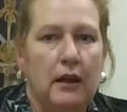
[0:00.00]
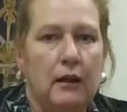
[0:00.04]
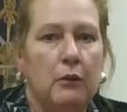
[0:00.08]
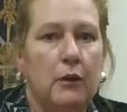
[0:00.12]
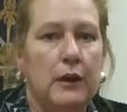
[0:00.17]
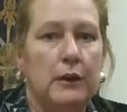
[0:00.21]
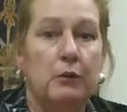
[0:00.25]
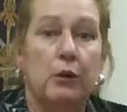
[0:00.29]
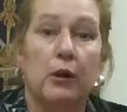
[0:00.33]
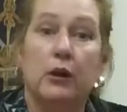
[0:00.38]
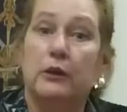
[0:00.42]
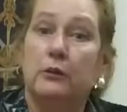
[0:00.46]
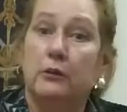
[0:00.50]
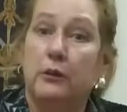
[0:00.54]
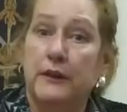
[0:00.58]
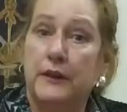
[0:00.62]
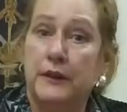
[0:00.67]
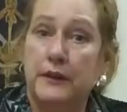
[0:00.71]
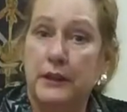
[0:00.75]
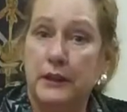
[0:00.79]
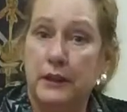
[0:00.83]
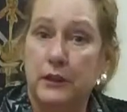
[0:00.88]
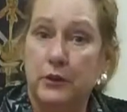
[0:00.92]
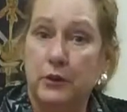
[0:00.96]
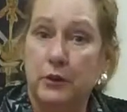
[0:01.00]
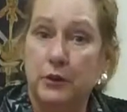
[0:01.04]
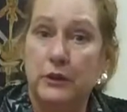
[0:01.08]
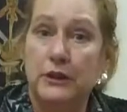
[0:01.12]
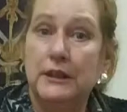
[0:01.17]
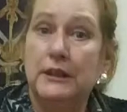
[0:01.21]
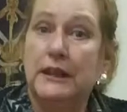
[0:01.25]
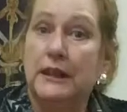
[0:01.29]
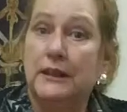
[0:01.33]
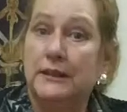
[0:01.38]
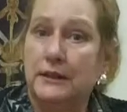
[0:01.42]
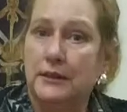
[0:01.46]
We work with you
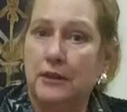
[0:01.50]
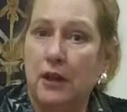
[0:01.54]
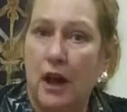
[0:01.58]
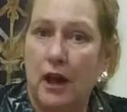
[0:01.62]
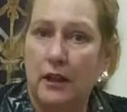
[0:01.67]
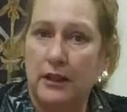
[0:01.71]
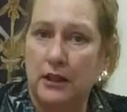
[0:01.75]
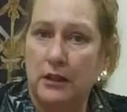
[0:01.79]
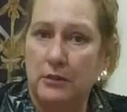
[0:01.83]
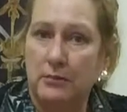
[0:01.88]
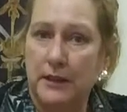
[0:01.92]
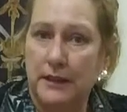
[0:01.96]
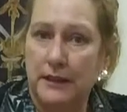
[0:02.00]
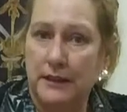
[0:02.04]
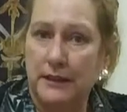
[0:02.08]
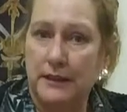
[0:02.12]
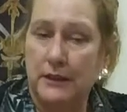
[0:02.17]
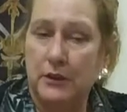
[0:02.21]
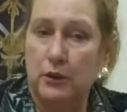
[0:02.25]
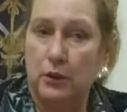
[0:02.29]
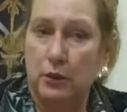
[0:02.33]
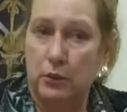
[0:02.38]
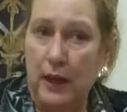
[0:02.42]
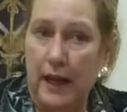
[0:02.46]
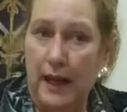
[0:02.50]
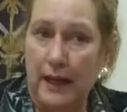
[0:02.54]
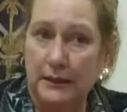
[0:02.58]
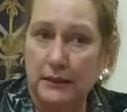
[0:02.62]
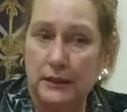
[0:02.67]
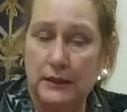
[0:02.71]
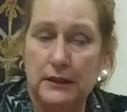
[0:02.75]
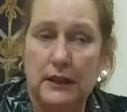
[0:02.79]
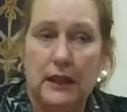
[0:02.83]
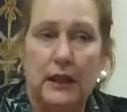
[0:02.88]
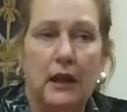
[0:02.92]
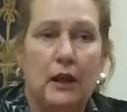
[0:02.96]
to get the documents
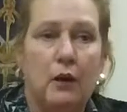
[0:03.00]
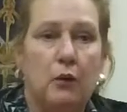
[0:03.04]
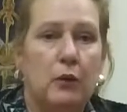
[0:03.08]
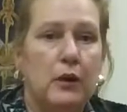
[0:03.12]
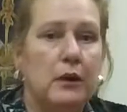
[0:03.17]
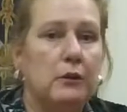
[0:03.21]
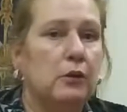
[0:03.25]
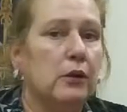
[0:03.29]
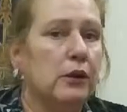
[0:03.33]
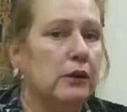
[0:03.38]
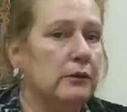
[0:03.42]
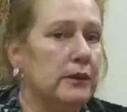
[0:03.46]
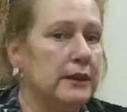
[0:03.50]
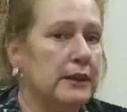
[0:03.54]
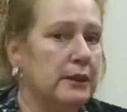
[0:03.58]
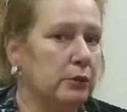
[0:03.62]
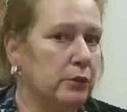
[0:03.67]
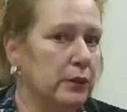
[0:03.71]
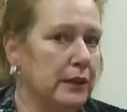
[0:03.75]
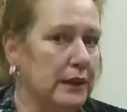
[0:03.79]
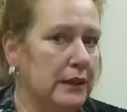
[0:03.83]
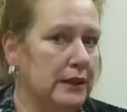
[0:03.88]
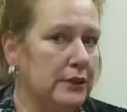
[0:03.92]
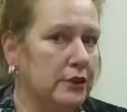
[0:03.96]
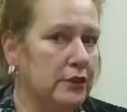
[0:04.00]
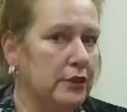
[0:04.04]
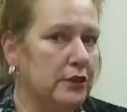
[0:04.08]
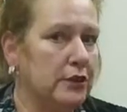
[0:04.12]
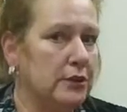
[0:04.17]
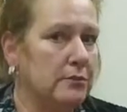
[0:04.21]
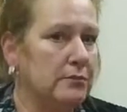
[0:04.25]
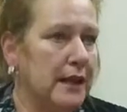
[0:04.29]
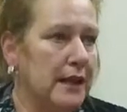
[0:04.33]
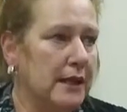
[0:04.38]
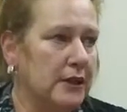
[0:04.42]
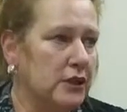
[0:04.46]
correct. We work with the realtor
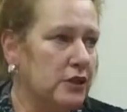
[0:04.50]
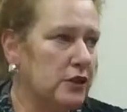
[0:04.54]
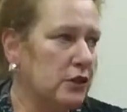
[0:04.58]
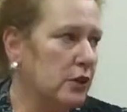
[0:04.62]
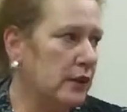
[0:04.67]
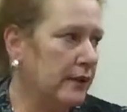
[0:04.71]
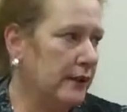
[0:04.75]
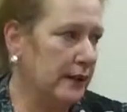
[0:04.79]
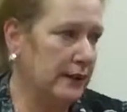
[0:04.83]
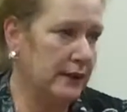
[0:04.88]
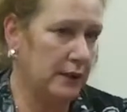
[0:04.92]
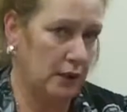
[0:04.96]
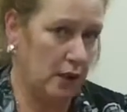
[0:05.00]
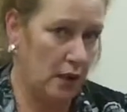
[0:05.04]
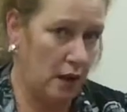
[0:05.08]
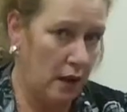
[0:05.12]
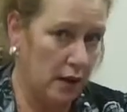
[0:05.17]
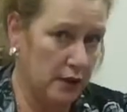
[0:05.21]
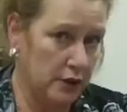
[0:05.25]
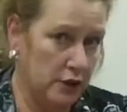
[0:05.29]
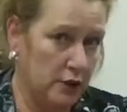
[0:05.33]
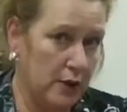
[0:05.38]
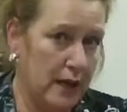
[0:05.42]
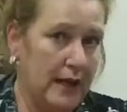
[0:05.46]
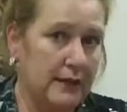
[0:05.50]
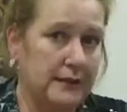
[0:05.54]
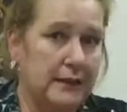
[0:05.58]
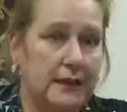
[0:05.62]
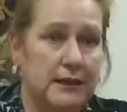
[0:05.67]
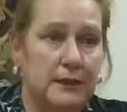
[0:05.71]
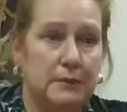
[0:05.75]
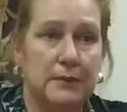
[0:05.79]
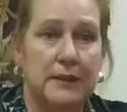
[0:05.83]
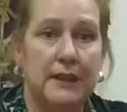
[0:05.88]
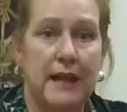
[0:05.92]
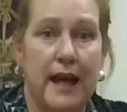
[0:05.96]
to make sure that the contract
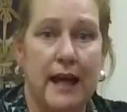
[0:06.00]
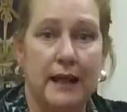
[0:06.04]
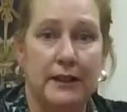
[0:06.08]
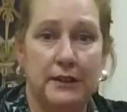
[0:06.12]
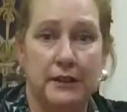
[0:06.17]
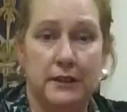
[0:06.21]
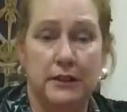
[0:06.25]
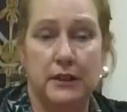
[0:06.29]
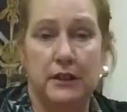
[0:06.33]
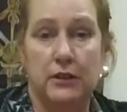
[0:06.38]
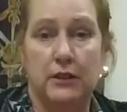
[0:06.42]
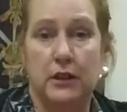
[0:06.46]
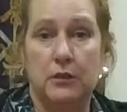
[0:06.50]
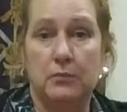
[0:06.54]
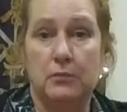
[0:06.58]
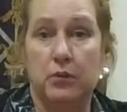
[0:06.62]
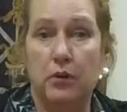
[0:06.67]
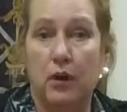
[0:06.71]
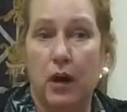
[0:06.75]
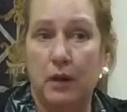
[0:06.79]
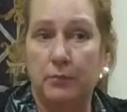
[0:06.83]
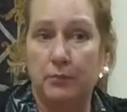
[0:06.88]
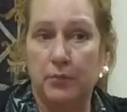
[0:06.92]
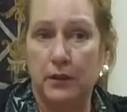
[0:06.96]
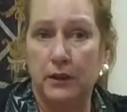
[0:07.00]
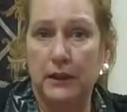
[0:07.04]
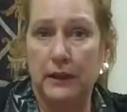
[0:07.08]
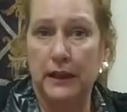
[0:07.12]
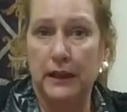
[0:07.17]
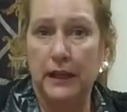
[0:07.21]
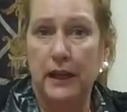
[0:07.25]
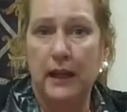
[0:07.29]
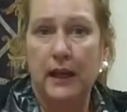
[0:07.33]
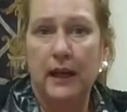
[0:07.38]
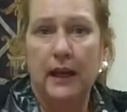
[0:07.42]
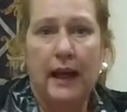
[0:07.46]
has been executed
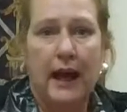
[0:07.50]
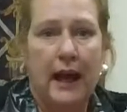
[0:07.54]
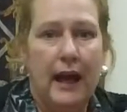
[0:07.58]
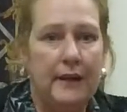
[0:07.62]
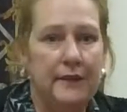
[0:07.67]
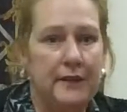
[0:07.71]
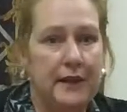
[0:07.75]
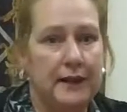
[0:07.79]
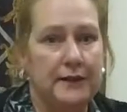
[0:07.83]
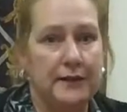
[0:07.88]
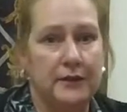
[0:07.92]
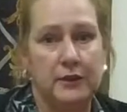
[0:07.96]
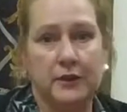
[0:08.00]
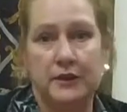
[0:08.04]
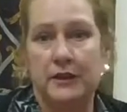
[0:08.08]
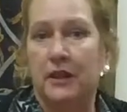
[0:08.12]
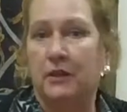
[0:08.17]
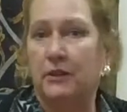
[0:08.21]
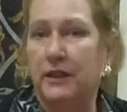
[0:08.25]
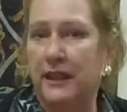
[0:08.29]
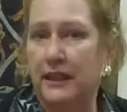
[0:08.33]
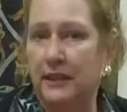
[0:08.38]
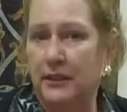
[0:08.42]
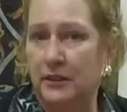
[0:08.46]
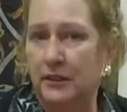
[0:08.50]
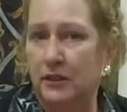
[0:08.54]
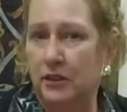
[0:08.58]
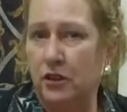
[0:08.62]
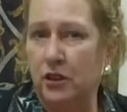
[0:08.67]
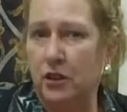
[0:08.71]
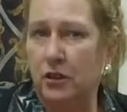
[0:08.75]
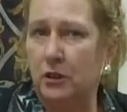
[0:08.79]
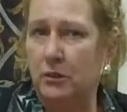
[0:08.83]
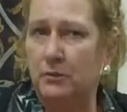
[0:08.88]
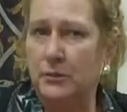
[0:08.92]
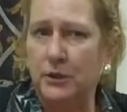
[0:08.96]
properly and that there's no hidden
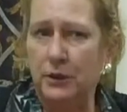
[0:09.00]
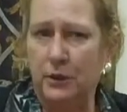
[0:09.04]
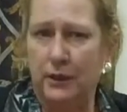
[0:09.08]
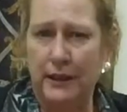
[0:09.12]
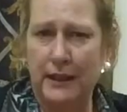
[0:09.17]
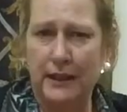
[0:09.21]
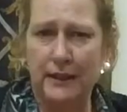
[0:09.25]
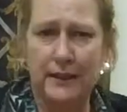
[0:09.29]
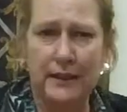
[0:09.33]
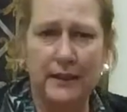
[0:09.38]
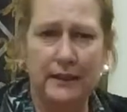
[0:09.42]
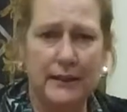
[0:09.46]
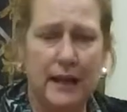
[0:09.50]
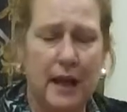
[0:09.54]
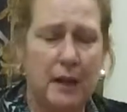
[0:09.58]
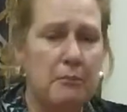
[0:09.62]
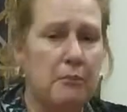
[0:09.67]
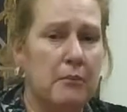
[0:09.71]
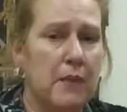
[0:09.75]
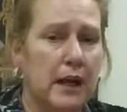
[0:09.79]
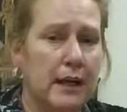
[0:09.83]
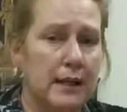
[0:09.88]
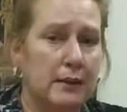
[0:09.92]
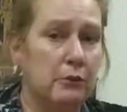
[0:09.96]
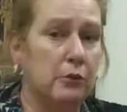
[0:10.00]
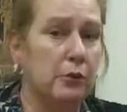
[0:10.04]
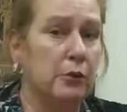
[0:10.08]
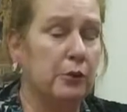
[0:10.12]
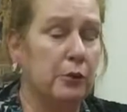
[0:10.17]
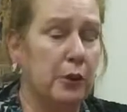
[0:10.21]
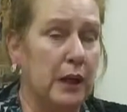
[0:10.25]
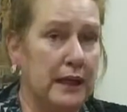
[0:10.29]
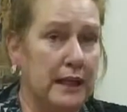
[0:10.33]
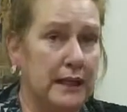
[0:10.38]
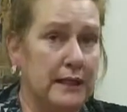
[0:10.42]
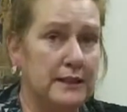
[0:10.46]
terms or anything that might
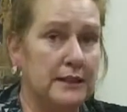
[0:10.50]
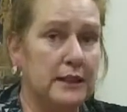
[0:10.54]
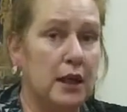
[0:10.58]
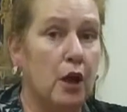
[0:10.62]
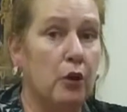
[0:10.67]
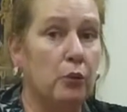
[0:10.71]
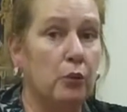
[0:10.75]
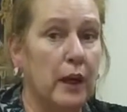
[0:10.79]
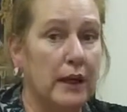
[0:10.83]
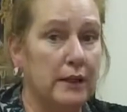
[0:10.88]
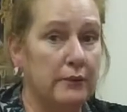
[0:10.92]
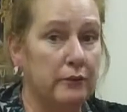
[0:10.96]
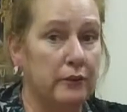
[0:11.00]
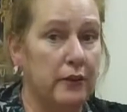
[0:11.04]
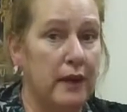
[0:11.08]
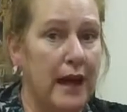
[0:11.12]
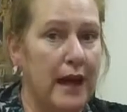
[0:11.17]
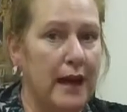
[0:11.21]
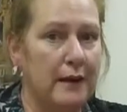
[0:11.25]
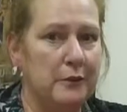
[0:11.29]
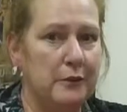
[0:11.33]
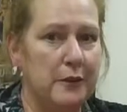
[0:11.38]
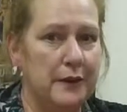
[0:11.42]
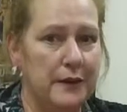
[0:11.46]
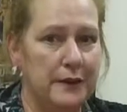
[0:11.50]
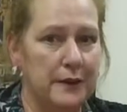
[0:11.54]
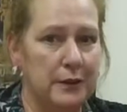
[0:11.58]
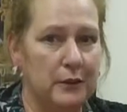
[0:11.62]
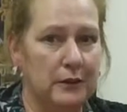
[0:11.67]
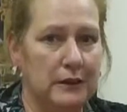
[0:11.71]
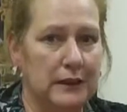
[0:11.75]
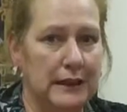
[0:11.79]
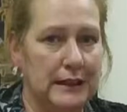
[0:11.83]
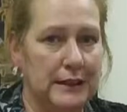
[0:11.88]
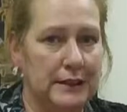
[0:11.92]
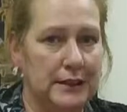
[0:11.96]
raise a red flag with
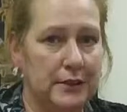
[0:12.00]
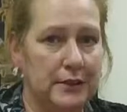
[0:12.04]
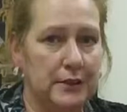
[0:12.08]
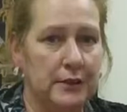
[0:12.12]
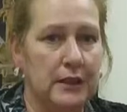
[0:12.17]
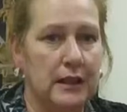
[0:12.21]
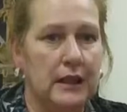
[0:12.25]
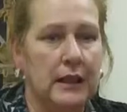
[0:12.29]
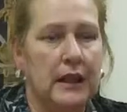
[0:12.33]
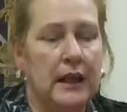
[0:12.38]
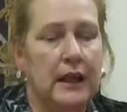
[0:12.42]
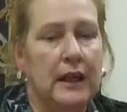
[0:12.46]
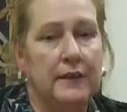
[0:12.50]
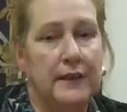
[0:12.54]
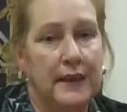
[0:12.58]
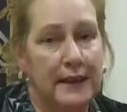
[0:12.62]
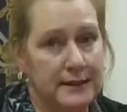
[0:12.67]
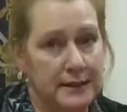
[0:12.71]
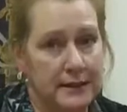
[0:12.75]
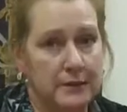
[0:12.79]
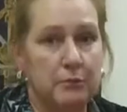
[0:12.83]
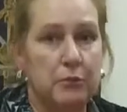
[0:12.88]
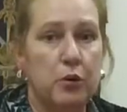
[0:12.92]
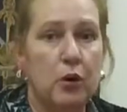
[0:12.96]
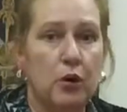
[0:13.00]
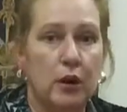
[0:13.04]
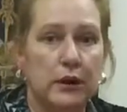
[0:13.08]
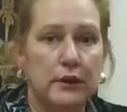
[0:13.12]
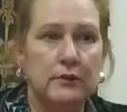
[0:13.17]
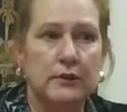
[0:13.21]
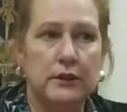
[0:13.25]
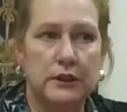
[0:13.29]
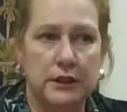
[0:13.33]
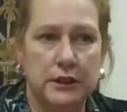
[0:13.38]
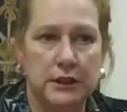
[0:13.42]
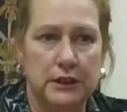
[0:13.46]
your lender. That's
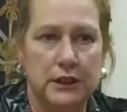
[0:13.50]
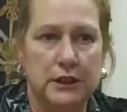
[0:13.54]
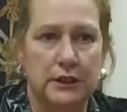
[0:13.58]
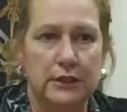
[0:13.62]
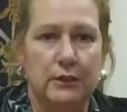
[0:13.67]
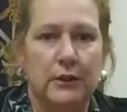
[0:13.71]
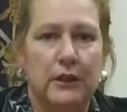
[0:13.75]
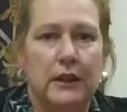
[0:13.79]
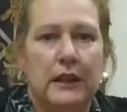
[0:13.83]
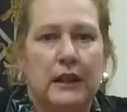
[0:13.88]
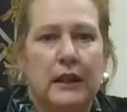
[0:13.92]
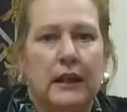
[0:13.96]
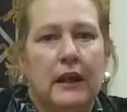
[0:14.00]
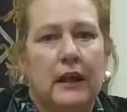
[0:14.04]
important to you.